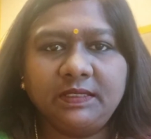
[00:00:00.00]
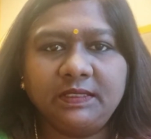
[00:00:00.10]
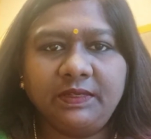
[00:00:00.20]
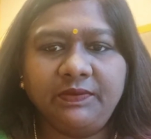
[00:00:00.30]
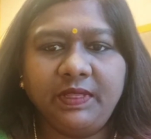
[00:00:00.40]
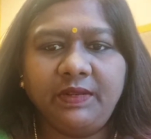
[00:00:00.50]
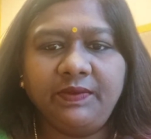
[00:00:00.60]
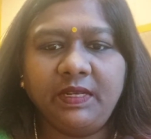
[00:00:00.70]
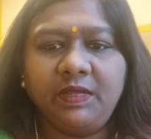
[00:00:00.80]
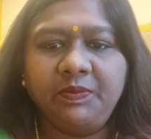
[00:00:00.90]
is
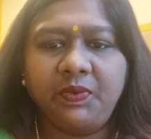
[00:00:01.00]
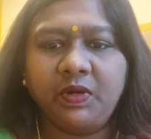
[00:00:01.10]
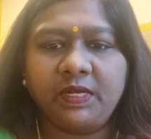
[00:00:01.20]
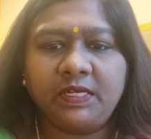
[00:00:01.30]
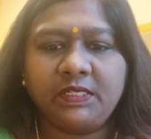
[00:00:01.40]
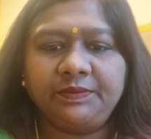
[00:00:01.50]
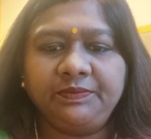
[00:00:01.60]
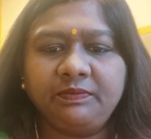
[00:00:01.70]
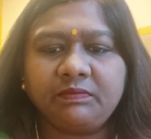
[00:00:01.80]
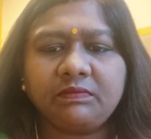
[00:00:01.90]
very important.
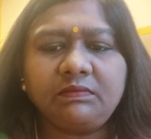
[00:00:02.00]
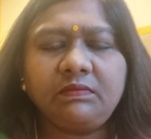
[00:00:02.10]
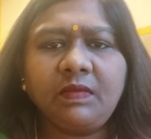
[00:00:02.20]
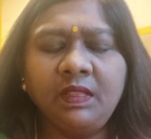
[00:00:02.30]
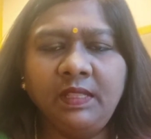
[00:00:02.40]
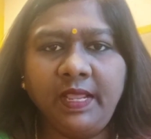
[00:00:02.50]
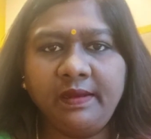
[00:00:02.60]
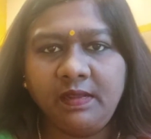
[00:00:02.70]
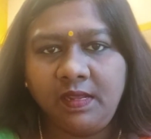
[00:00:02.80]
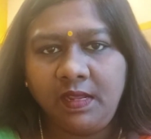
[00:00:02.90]

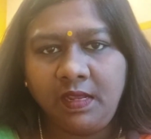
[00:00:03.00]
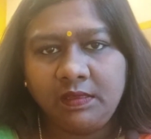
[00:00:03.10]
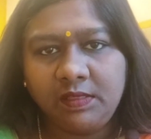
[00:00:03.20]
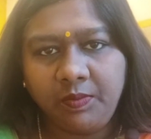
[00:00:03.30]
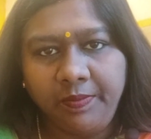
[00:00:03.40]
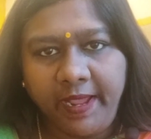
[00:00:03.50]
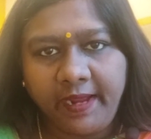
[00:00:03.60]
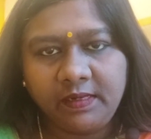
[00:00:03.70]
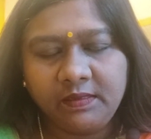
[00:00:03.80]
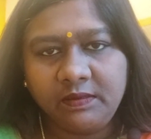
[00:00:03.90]
Then the
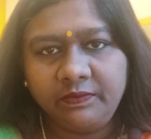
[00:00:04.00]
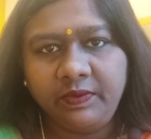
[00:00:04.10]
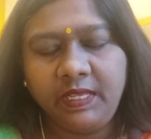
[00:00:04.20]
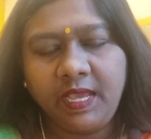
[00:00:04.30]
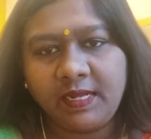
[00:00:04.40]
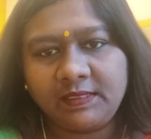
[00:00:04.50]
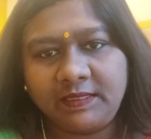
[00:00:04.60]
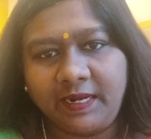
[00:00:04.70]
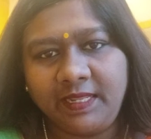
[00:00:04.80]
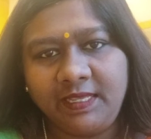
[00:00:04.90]
bag, we are
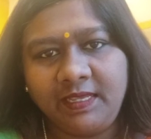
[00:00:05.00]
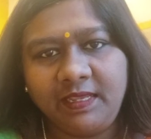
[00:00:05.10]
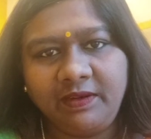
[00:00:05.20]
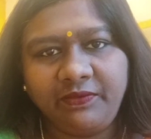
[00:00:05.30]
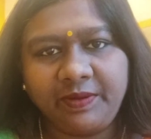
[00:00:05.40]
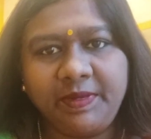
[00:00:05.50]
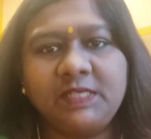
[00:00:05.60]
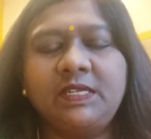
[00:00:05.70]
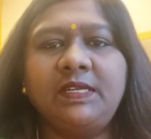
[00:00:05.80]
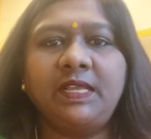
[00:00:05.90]
studying
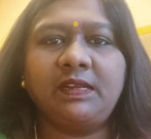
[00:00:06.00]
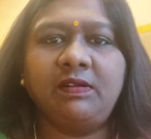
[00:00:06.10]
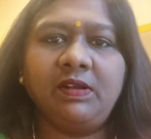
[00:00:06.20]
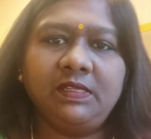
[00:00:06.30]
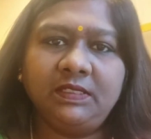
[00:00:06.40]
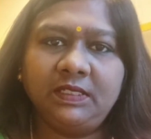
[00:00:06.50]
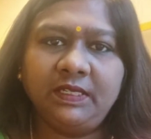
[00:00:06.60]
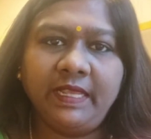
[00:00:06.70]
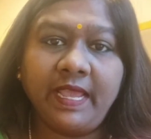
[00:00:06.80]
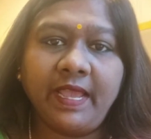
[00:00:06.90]
information
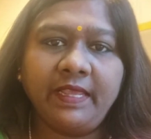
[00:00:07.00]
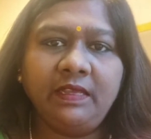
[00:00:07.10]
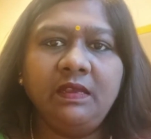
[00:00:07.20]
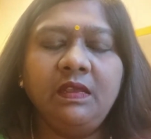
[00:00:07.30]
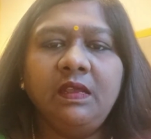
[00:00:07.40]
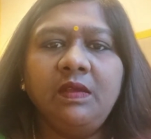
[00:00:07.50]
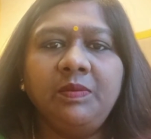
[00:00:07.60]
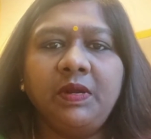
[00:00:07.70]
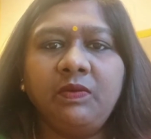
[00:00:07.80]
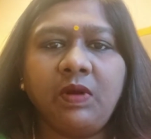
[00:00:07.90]
technology, AI,
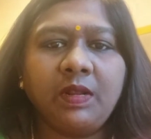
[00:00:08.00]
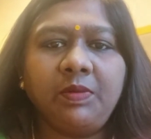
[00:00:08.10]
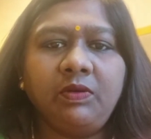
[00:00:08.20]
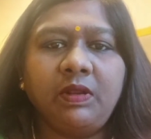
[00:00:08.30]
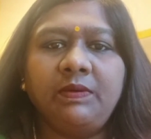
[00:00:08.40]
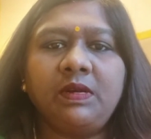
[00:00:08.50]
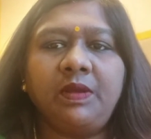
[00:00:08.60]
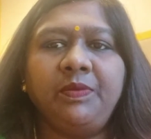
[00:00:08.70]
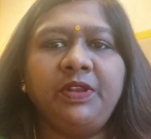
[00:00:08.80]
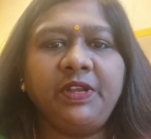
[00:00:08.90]
but what about our
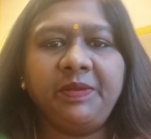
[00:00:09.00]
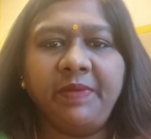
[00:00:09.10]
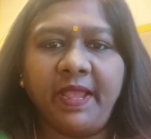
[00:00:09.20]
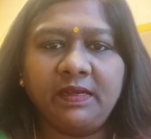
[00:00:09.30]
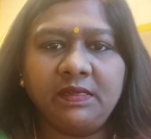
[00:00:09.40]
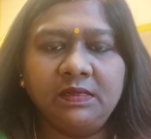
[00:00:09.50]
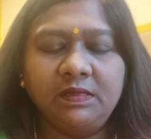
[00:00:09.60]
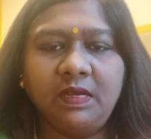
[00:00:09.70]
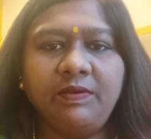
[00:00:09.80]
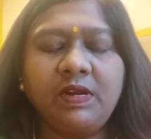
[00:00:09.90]
community bag?
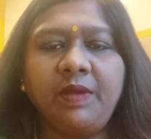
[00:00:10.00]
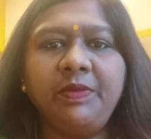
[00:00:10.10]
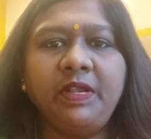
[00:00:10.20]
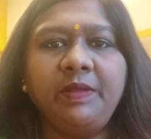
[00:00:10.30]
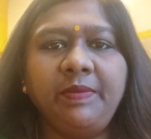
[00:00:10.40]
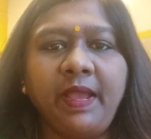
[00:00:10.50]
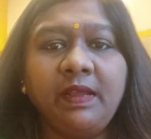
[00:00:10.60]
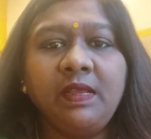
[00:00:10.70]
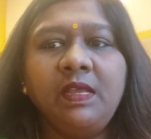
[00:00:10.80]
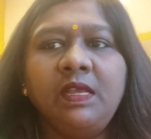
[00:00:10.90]
Our community
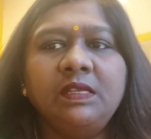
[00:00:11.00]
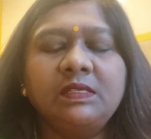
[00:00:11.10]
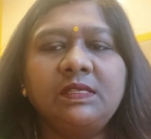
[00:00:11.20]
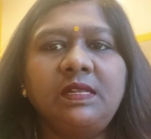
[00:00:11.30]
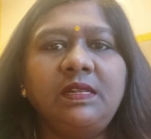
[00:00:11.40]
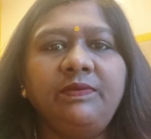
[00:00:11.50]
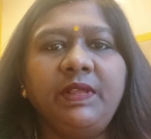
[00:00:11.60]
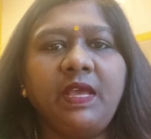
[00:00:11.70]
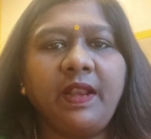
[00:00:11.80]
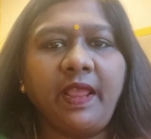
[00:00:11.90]
bag, still
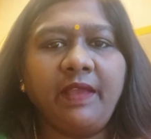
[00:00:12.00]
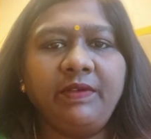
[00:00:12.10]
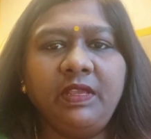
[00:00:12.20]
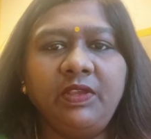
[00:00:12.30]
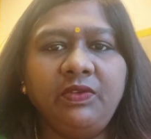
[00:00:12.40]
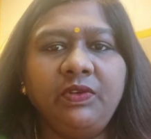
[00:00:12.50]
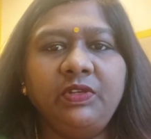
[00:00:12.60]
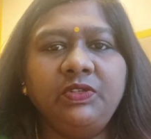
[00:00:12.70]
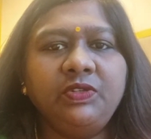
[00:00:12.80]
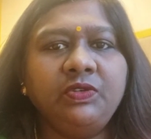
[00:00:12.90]
we are having
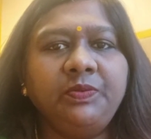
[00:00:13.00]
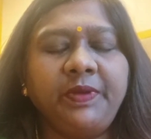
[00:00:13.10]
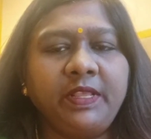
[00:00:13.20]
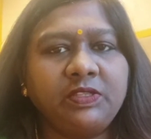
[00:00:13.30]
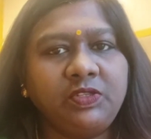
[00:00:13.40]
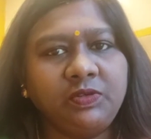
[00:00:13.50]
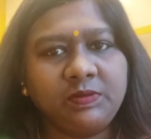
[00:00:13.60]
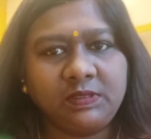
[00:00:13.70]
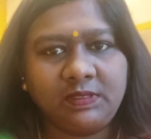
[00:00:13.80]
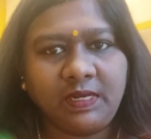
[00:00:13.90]
urine tube, test
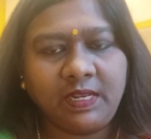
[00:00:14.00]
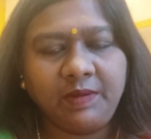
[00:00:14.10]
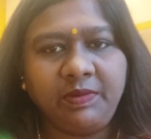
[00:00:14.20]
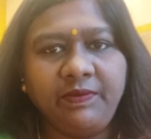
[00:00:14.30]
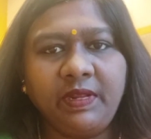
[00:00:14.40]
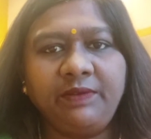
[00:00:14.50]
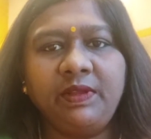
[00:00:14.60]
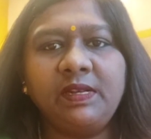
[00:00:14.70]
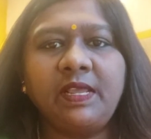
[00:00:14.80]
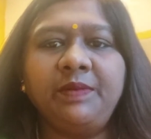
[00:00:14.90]
tubes that can be very
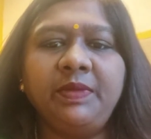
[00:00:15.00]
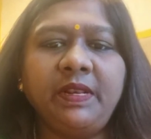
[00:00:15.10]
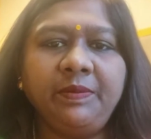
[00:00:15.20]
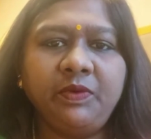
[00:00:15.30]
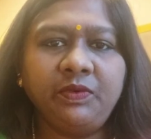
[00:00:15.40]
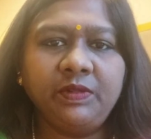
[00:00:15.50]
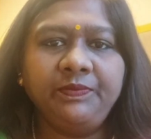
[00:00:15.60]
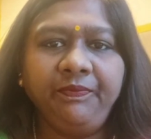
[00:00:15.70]
well can be removed.